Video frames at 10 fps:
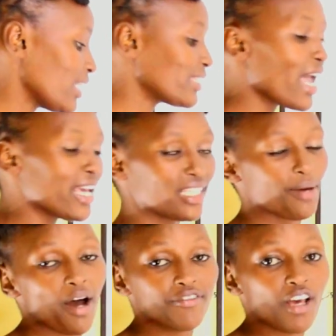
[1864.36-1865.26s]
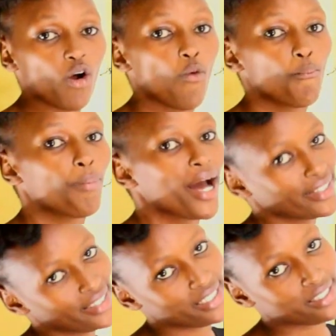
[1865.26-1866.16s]
next item after
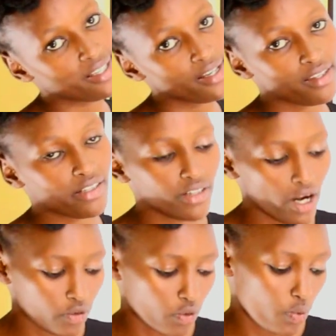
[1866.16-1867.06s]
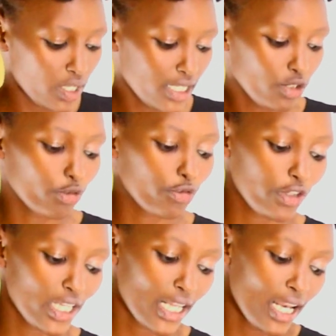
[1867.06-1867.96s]
compacting the ground, we need to
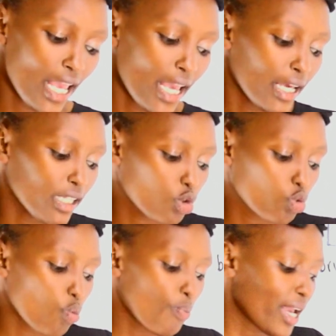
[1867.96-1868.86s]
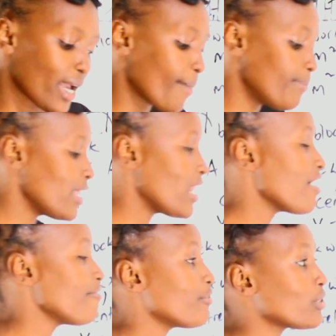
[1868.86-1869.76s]
fill to make up the
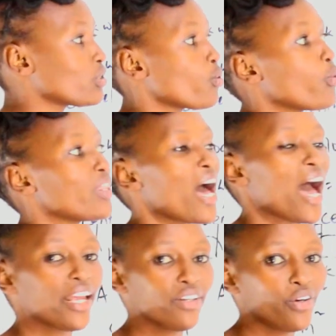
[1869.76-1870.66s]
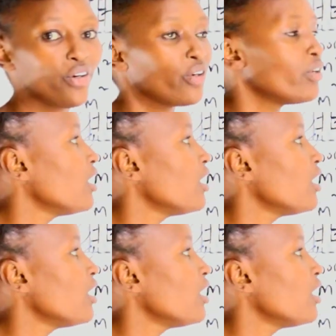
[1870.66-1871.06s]
levels with hardcore.